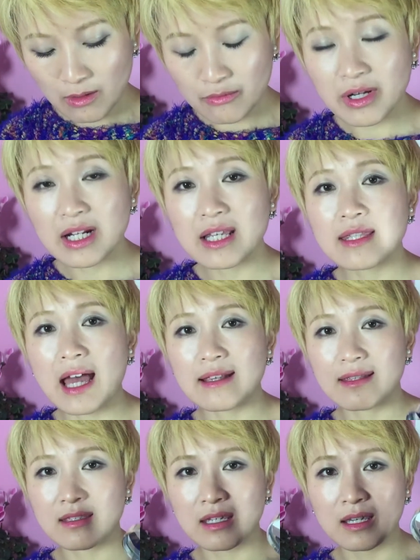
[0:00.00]
really
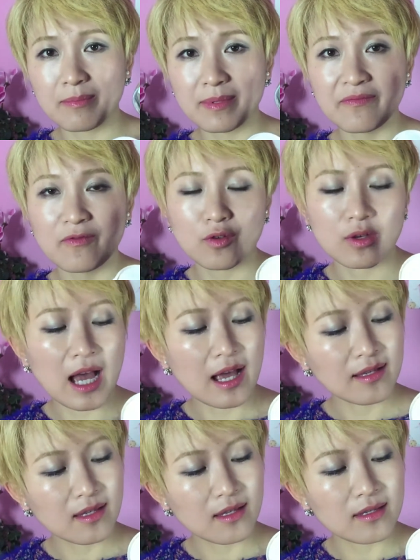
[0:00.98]
nice tips for you
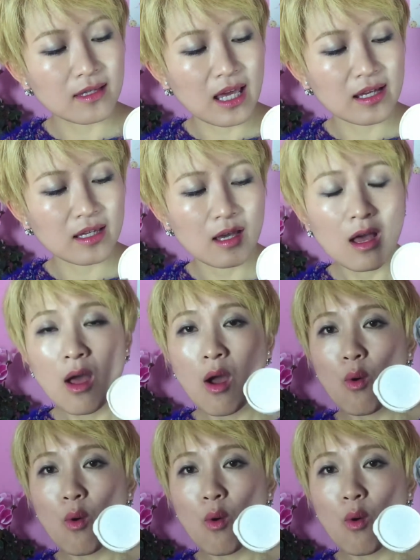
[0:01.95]
guys is like,